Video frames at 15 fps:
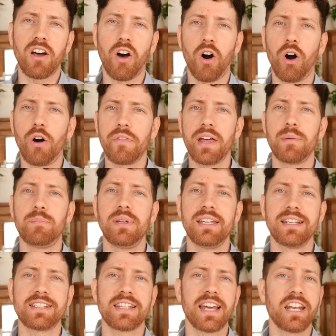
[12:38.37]
All that being
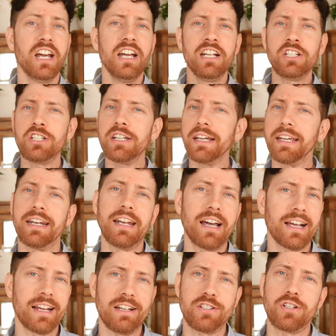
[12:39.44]
said, chicken
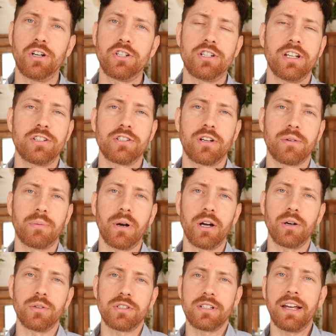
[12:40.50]
nuggets are just gross.